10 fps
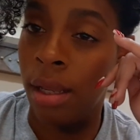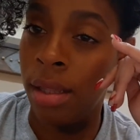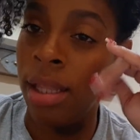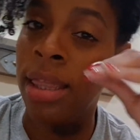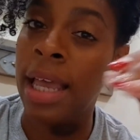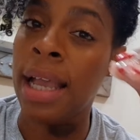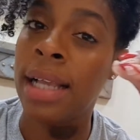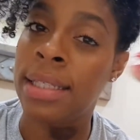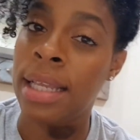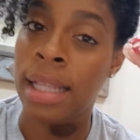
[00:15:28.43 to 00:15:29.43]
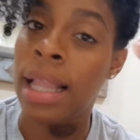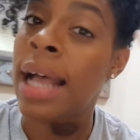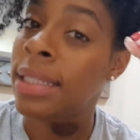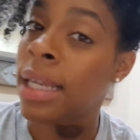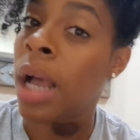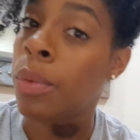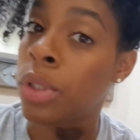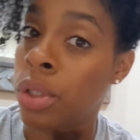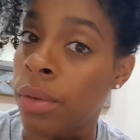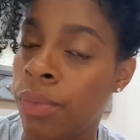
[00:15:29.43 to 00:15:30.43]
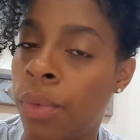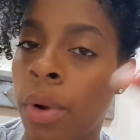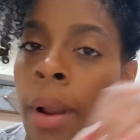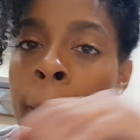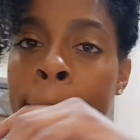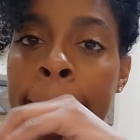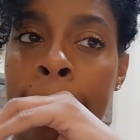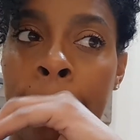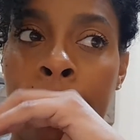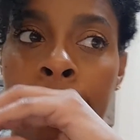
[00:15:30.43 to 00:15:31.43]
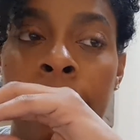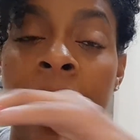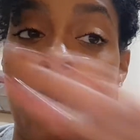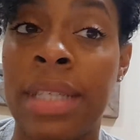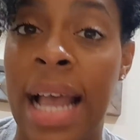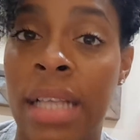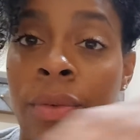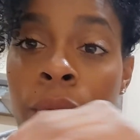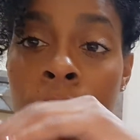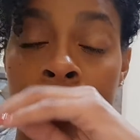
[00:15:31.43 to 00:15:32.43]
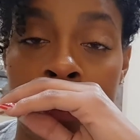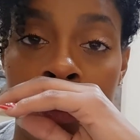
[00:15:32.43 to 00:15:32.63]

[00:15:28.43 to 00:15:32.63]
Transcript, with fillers: the thing I said, the last thing I was looking for that was asked for